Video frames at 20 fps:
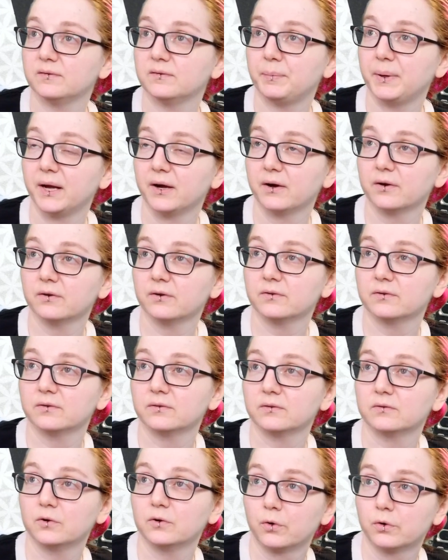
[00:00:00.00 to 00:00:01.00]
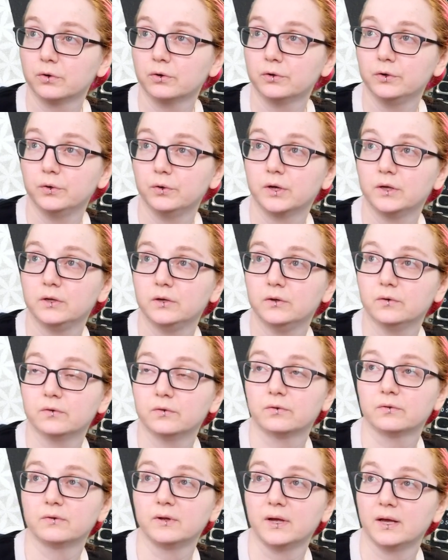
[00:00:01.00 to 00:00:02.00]
pairs total you can use,
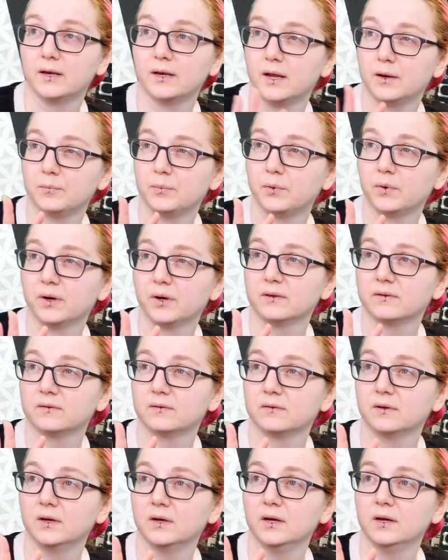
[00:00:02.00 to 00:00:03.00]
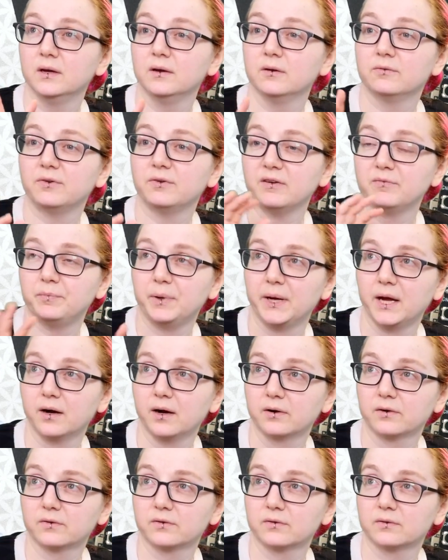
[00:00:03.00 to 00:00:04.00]
so ten endpoints five
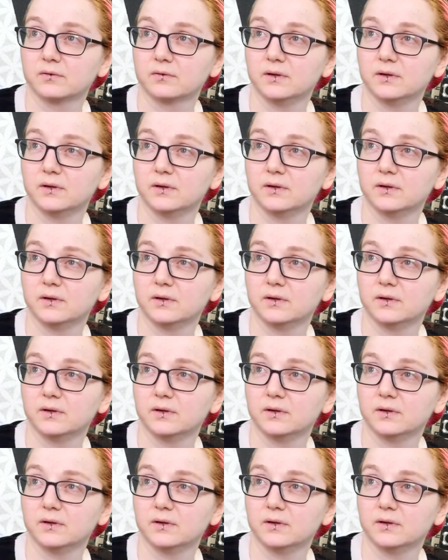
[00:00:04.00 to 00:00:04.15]
pairs.